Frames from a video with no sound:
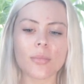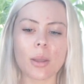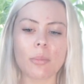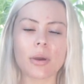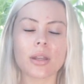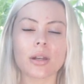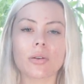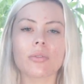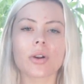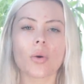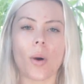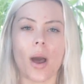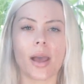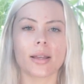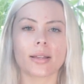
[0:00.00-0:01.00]
but it
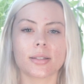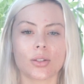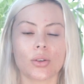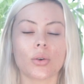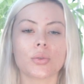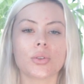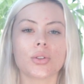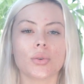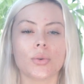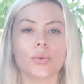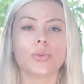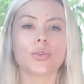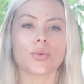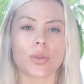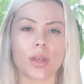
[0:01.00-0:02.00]
requires you to
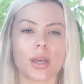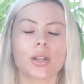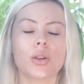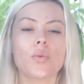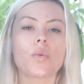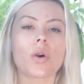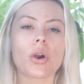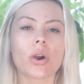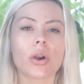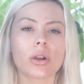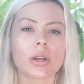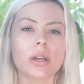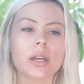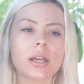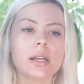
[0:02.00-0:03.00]
do the inner work,
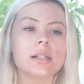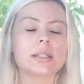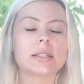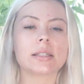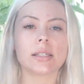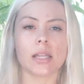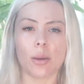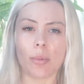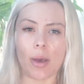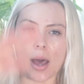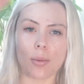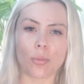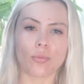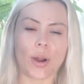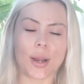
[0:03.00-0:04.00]
step
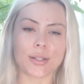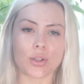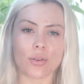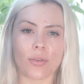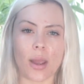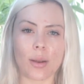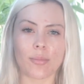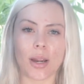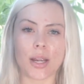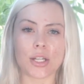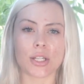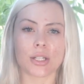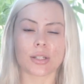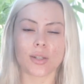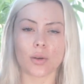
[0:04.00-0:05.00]
up, raise your
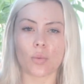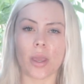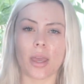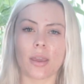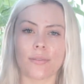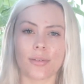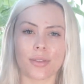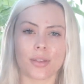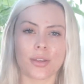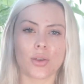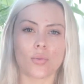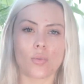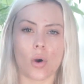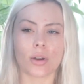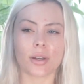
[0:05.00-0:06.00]
vibrations to where everything
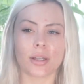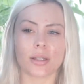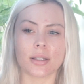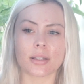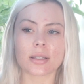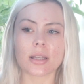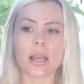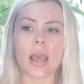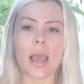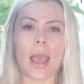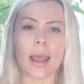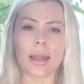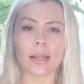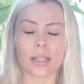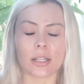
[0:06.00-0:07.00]
you want is,
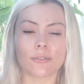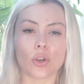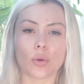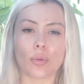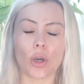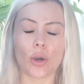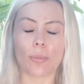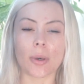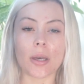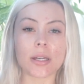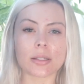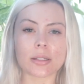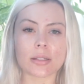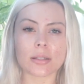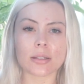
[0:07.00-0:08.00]
and live your
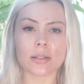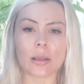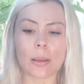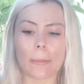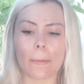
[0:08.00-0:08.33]
purpose.